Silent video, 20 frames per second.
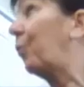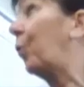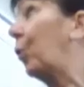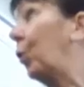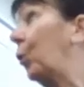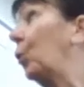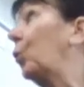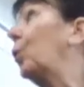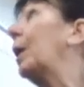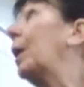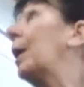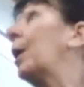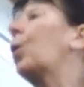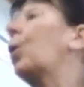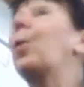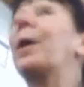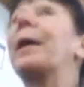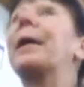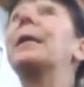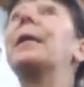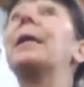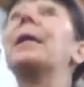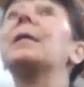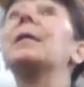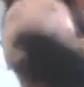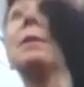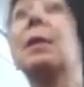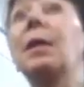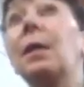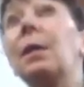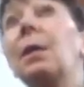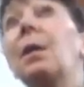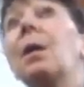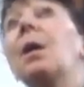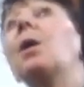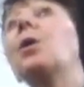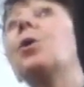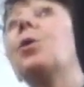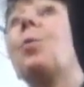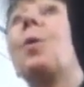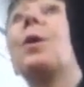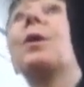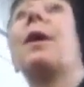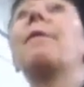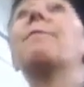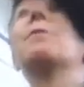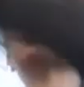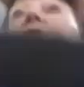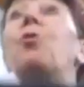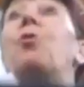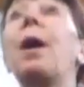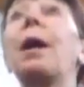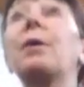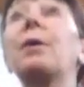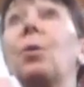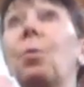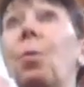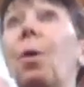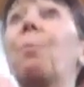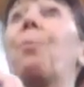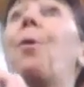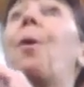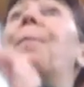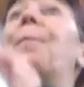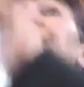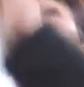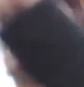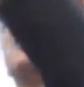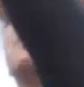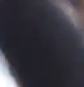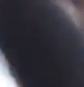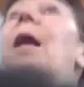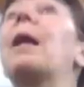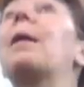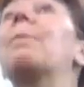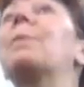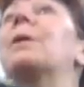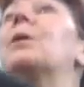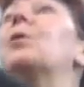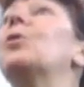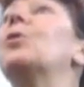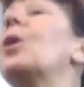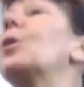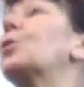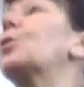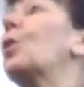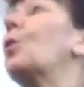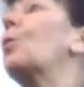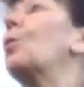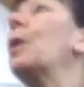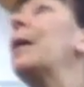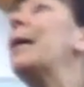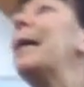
food quick and easy. You want to have a truck, you want property development, so